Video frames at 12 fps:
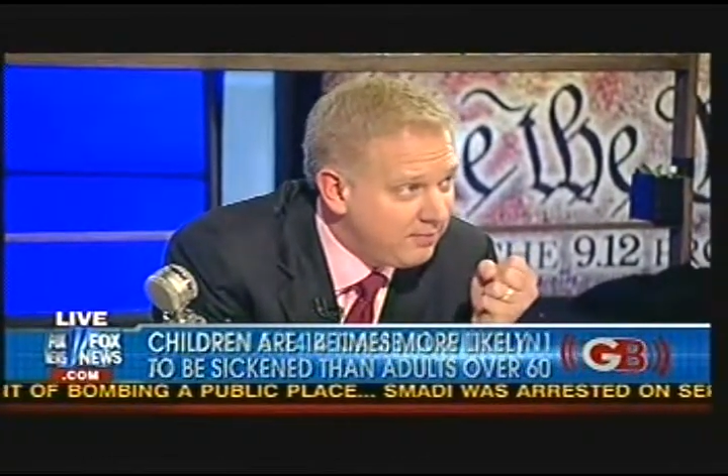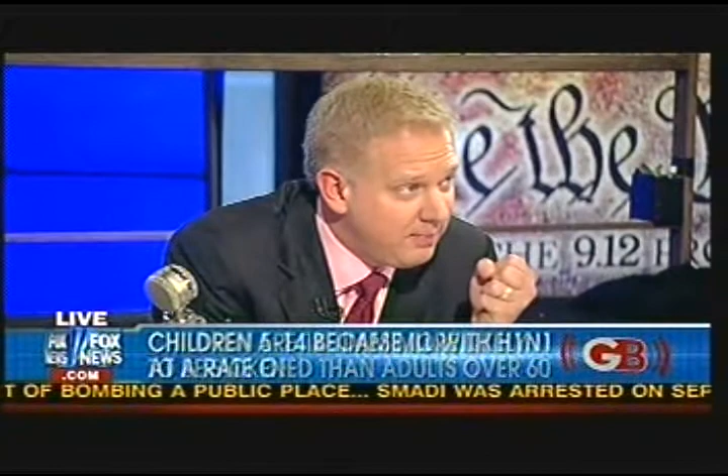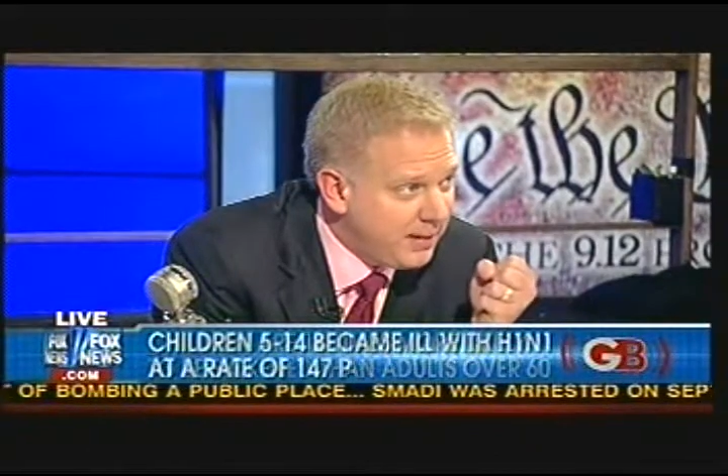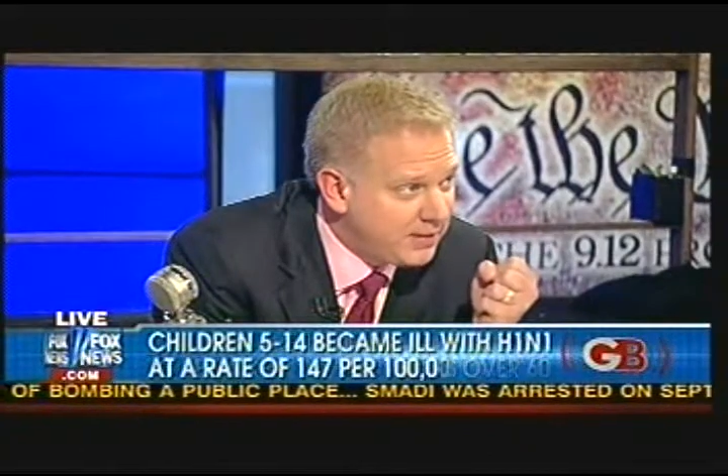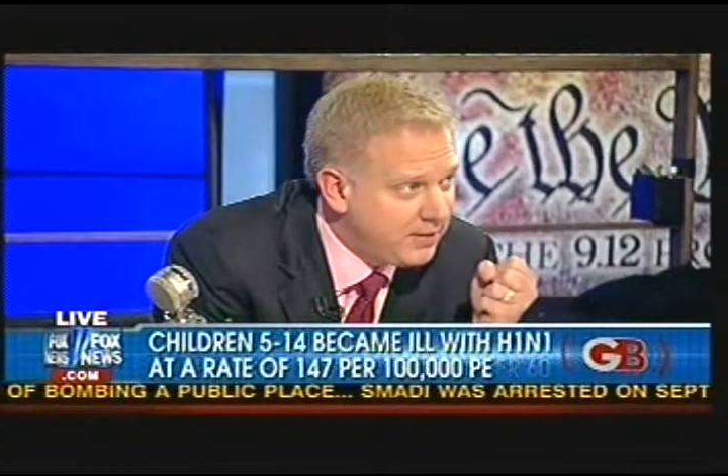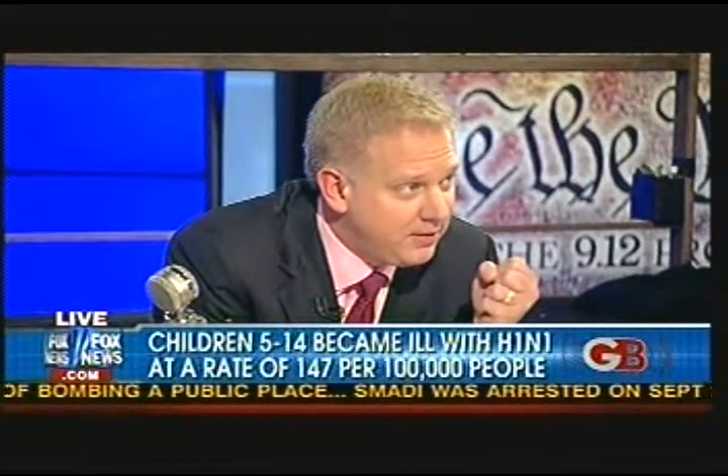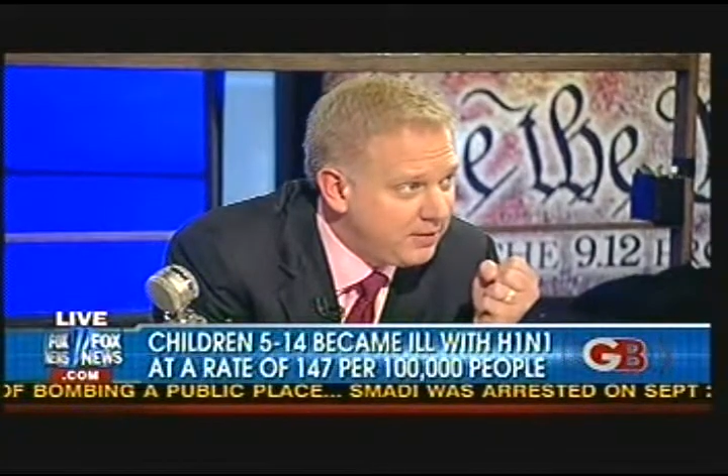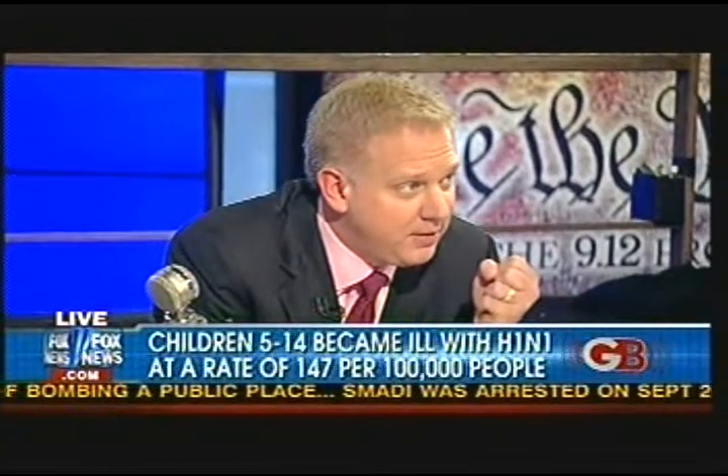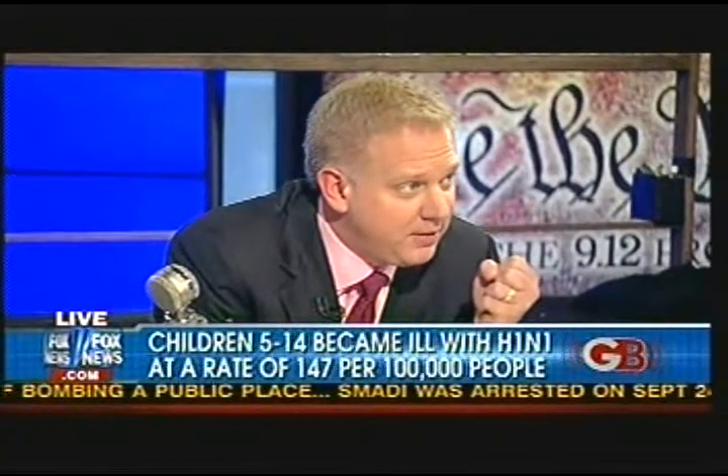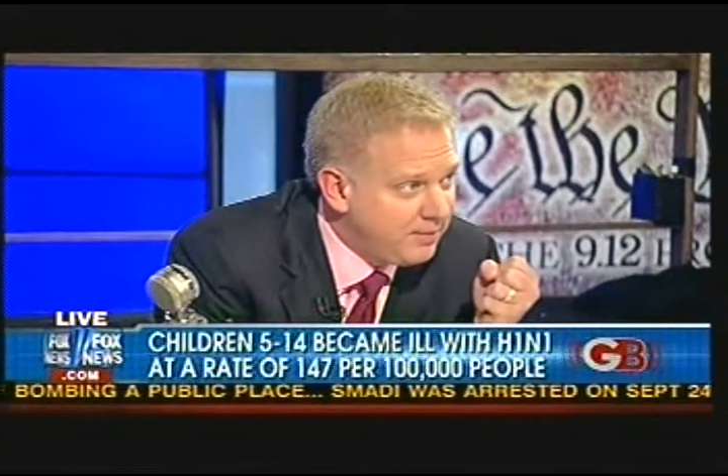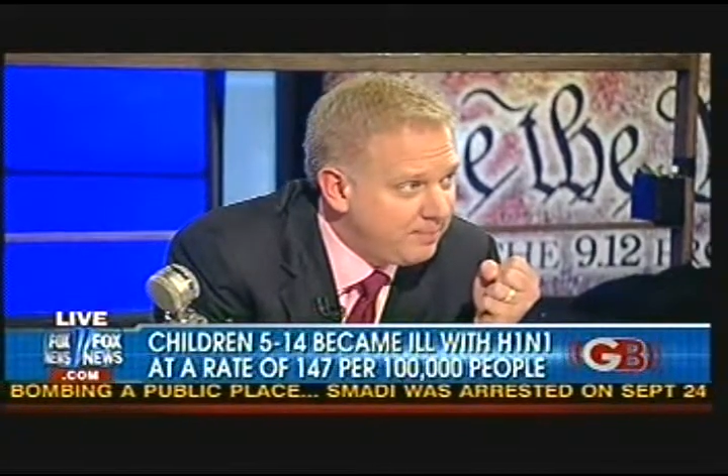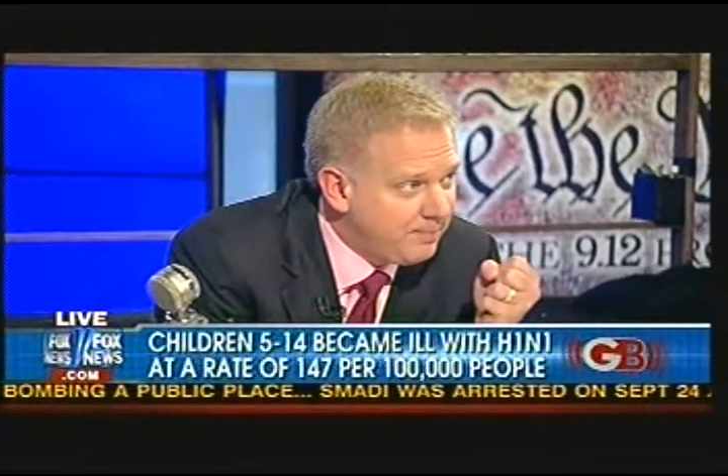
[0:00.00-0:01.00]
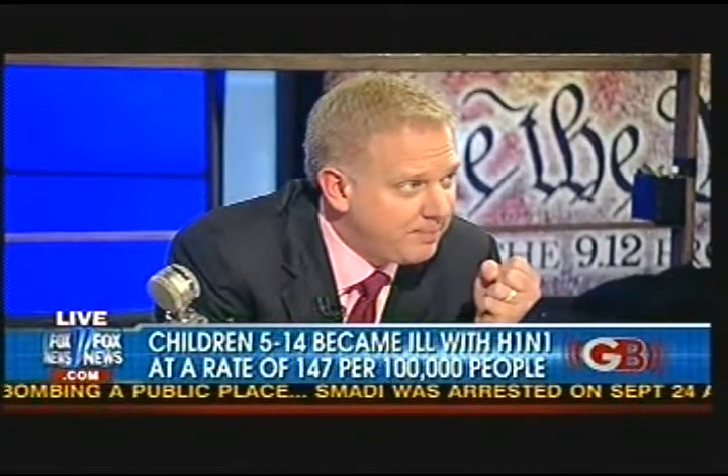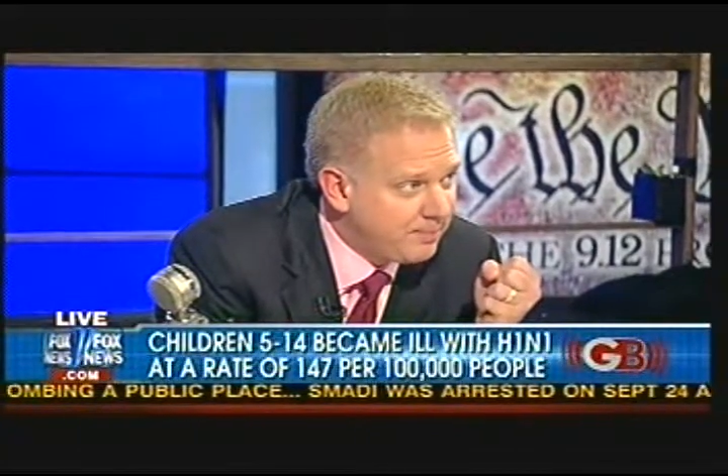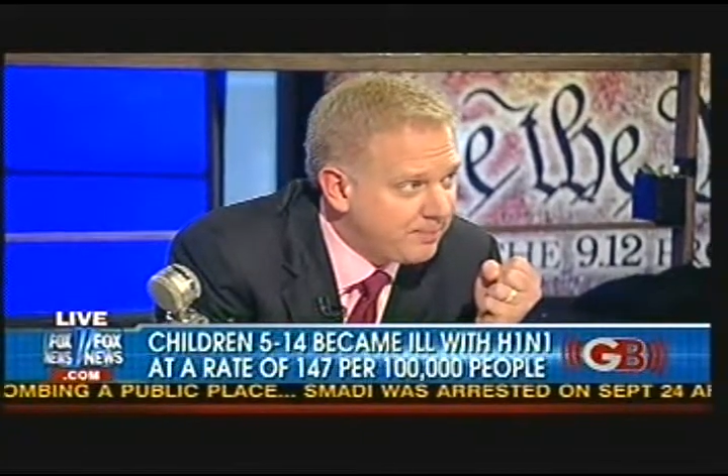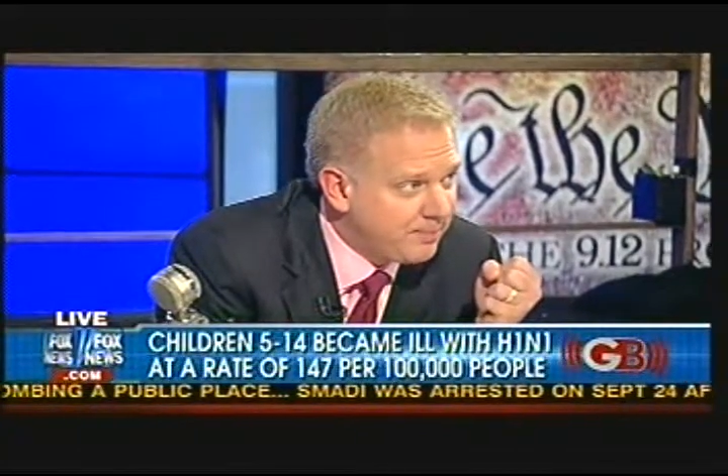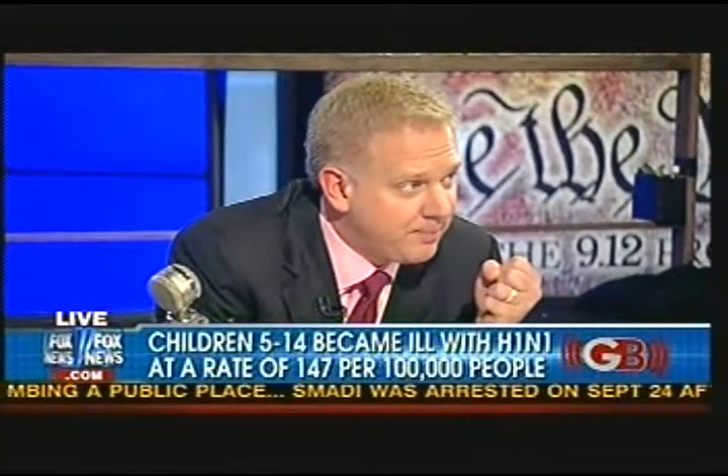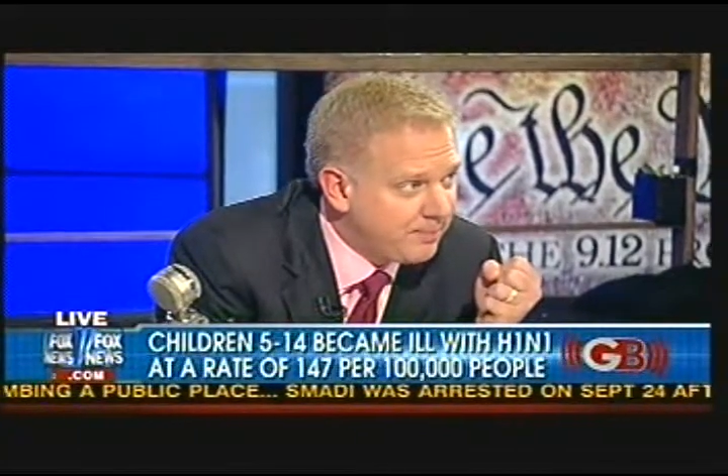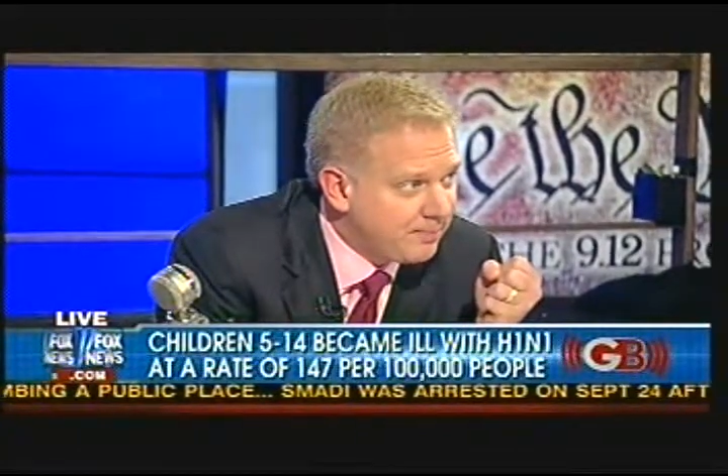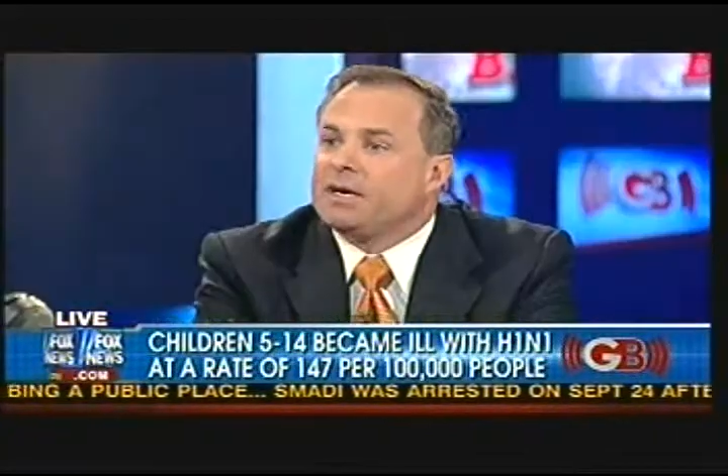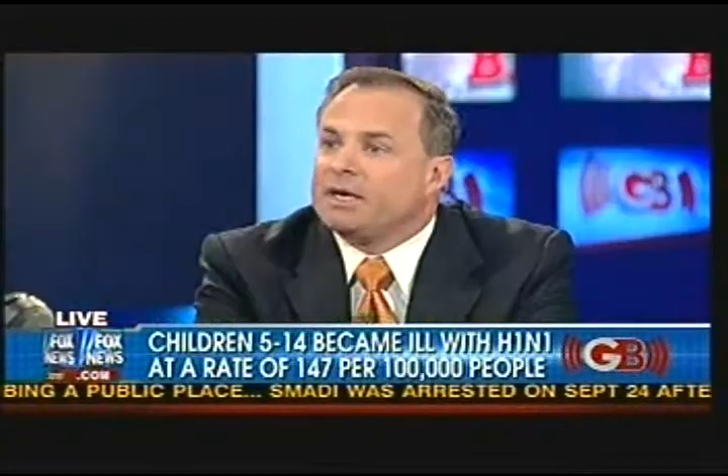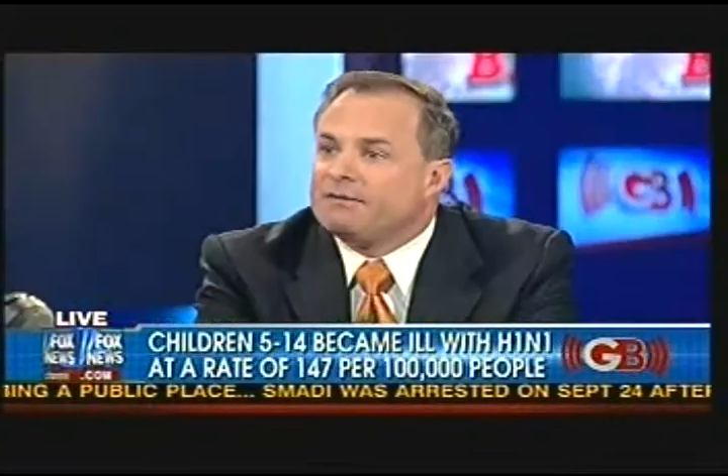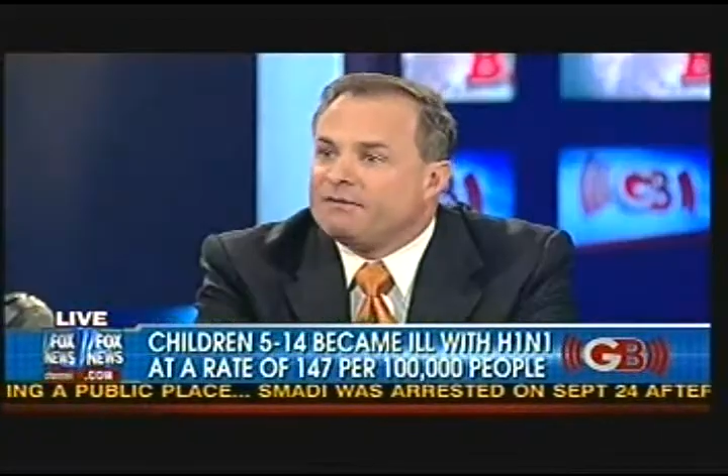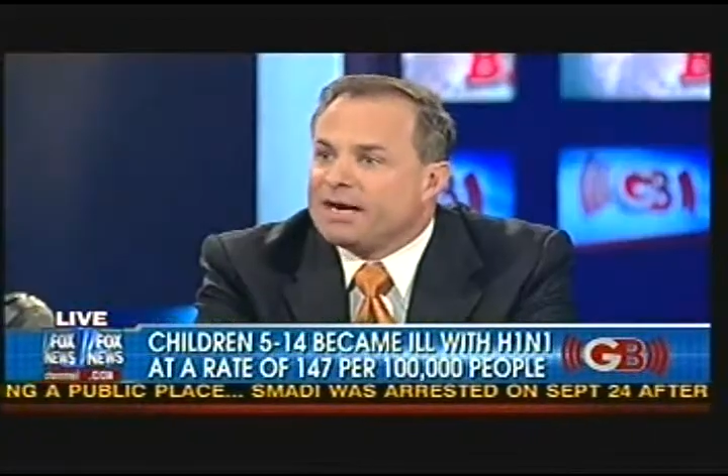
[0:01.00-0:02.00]
It's a live
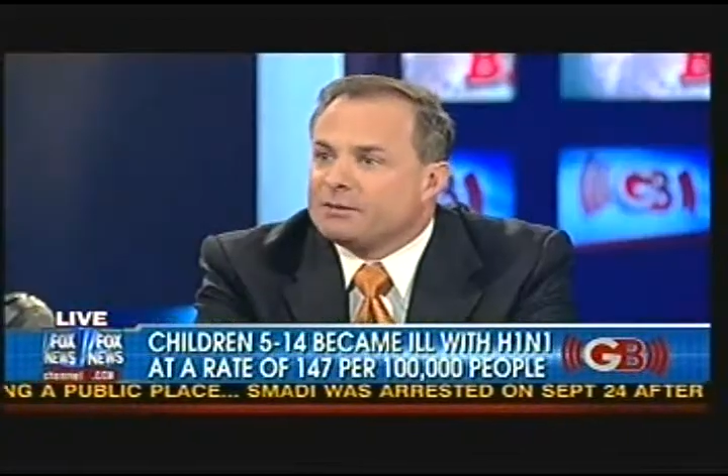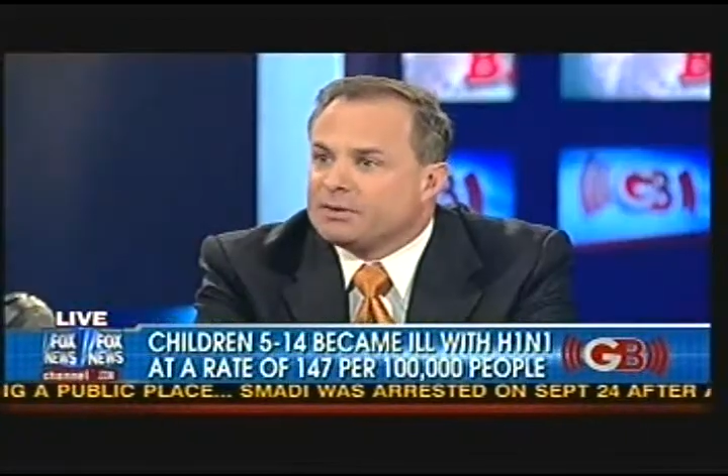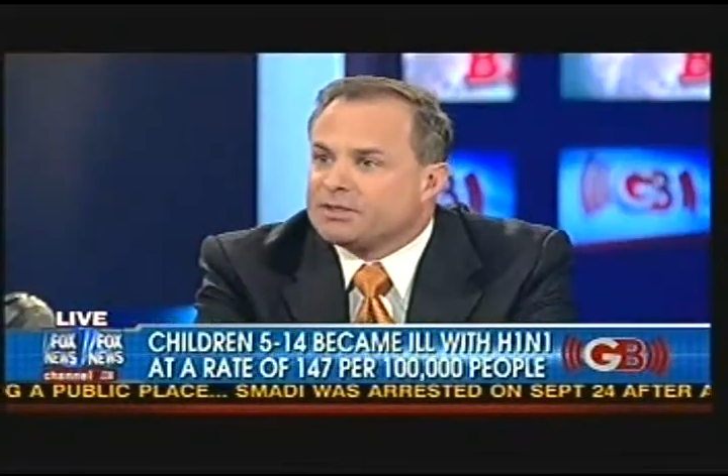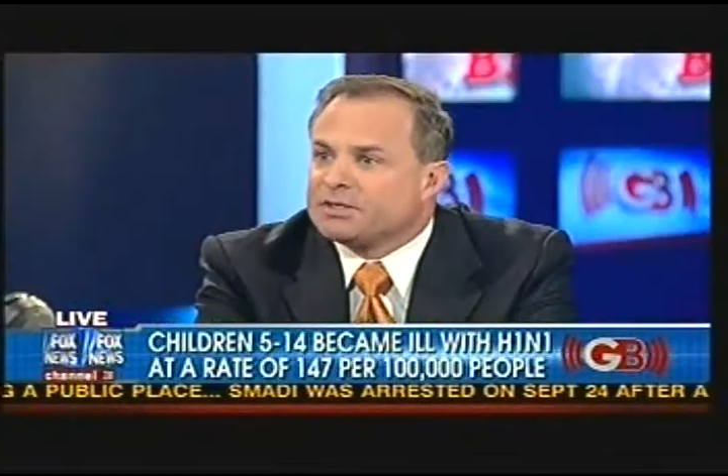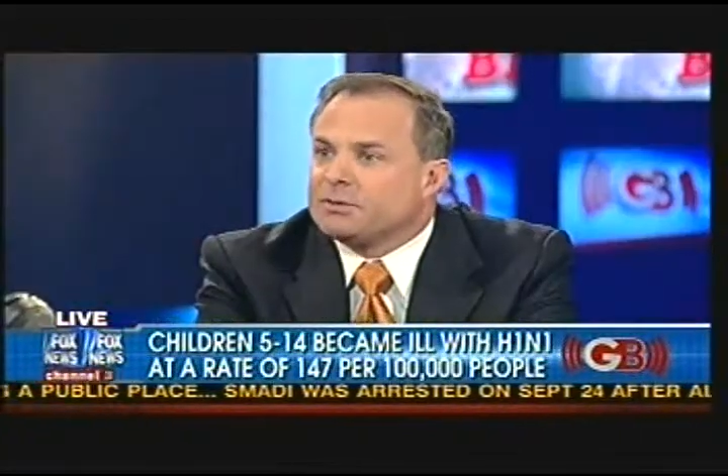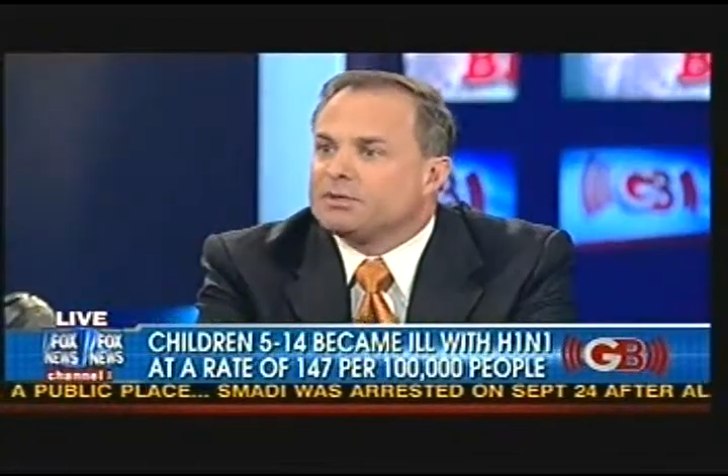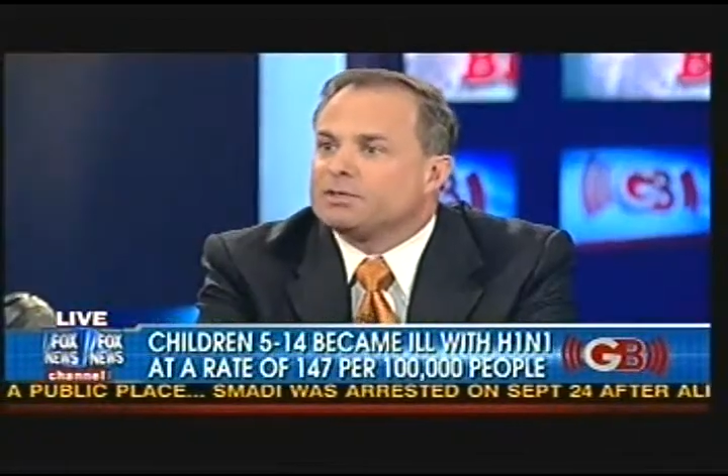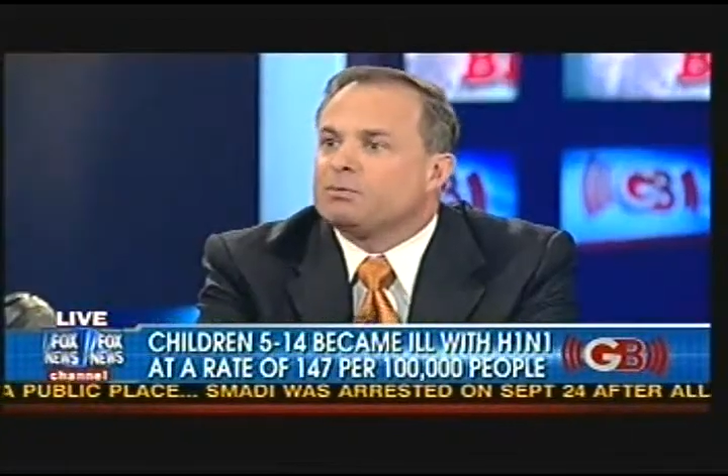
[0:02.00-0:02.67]
attenuated virus,